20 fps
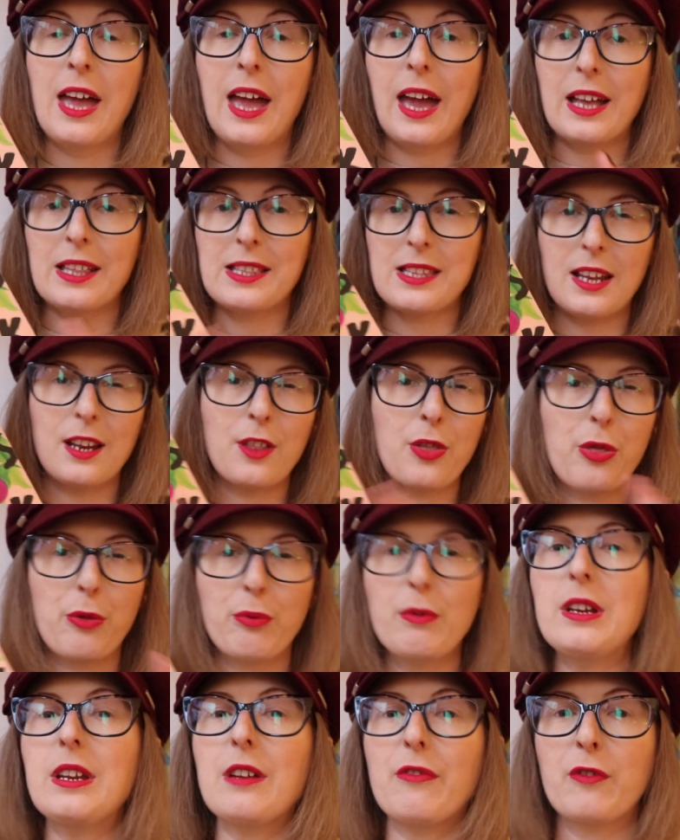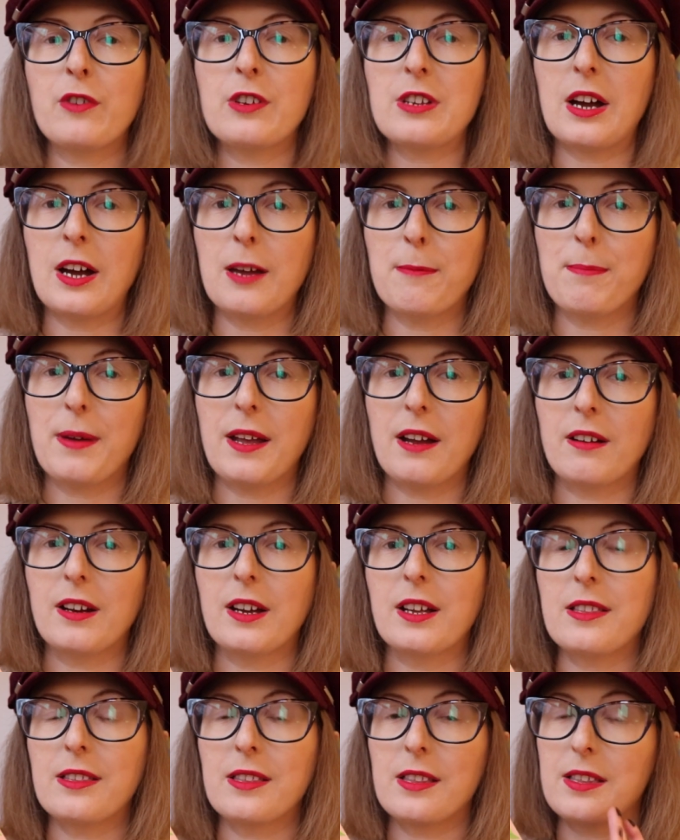It's set in three different time
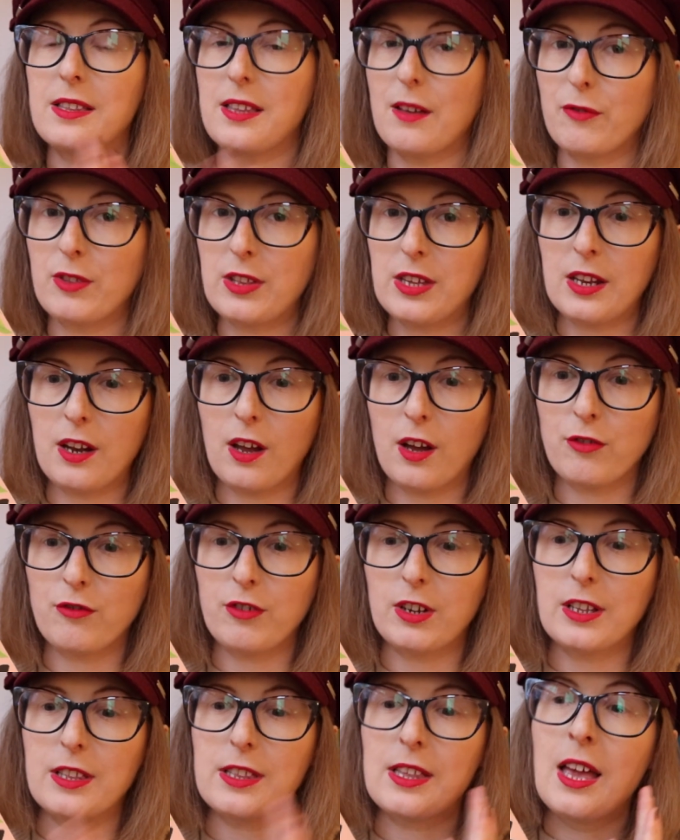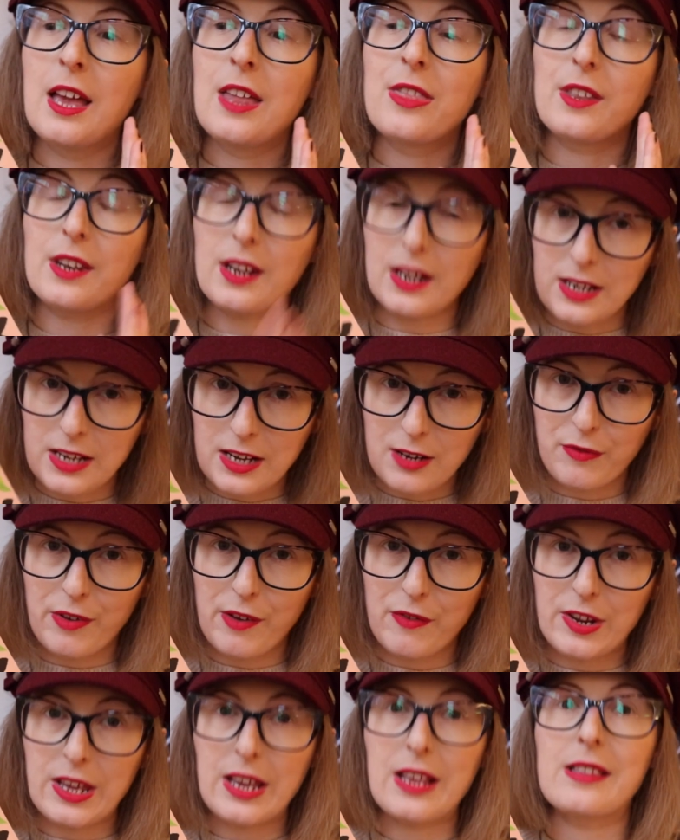periods, the 1700s, the
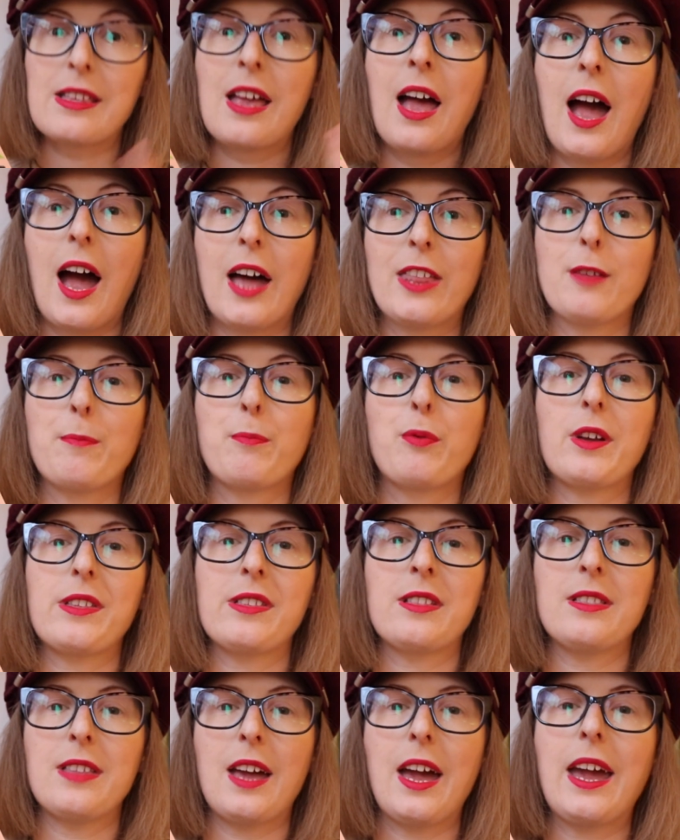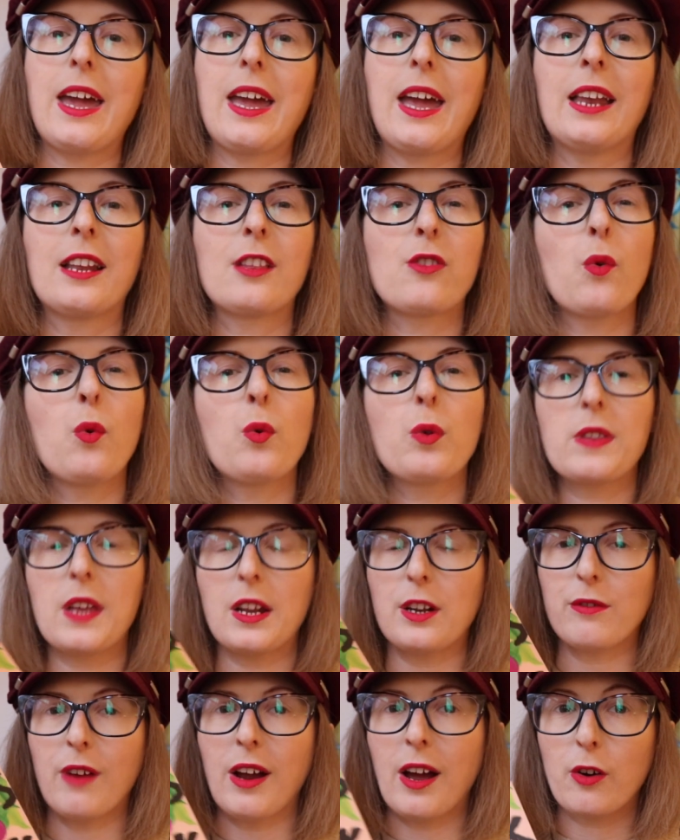1950s, and the present day, and it's all
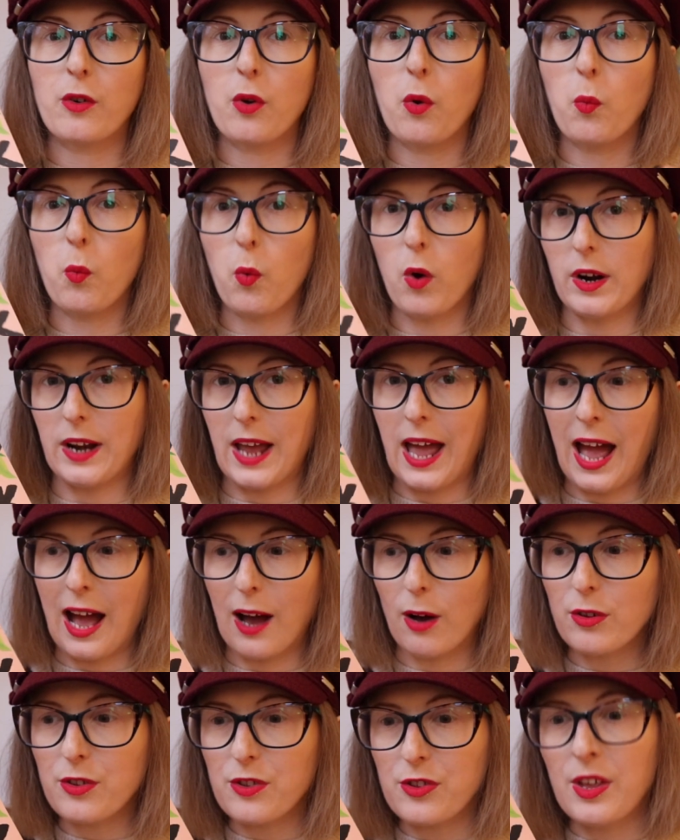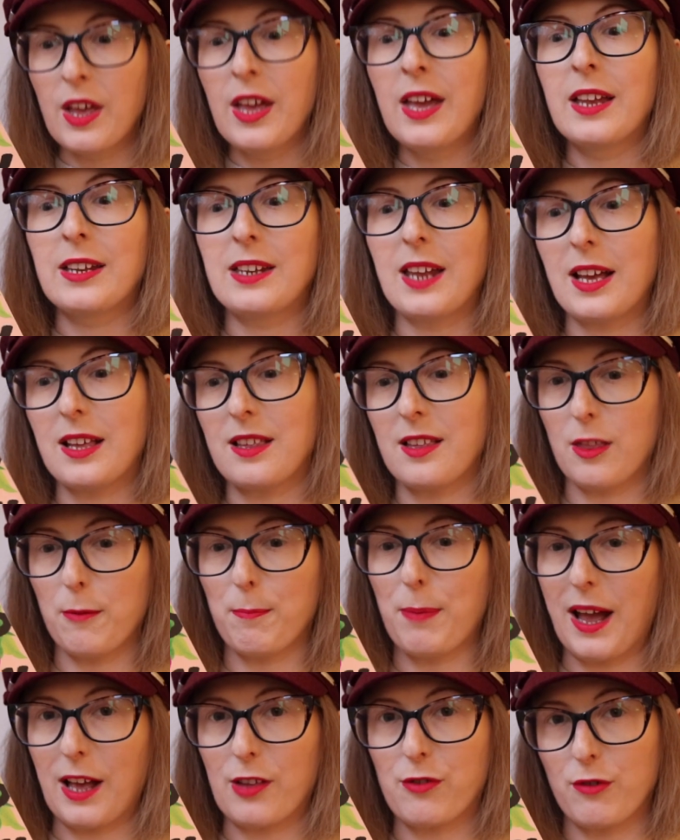set around one house next to the
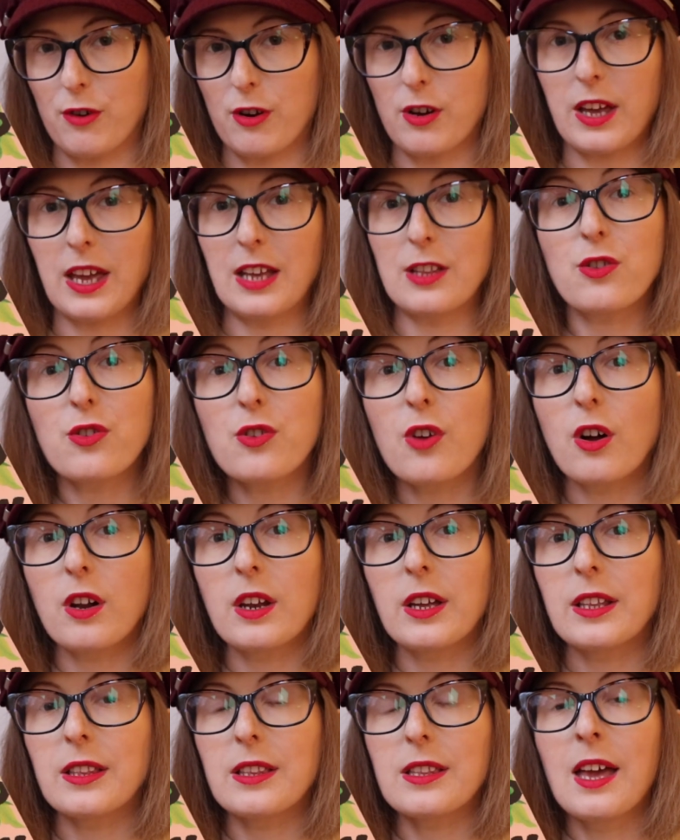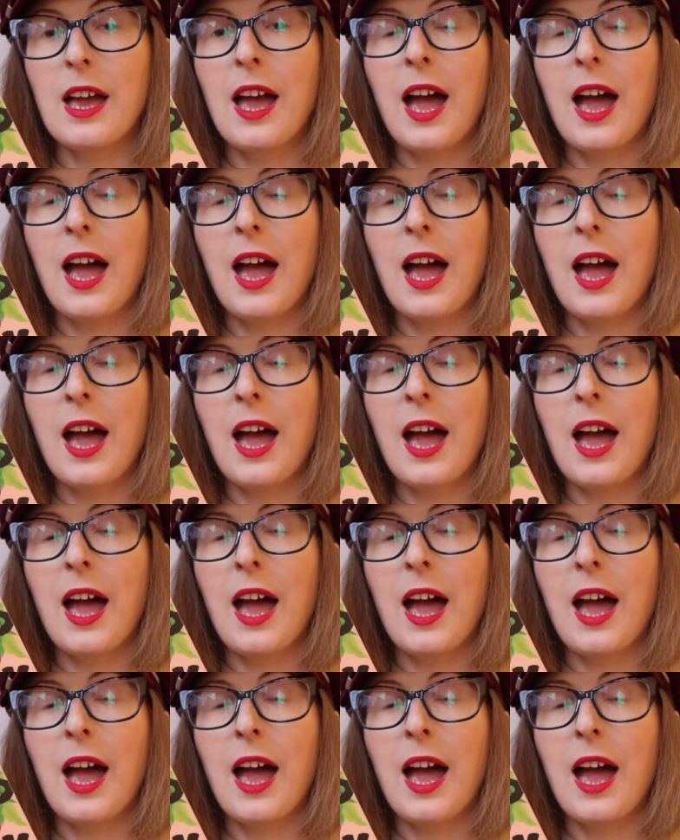Bass Rock in Scotland,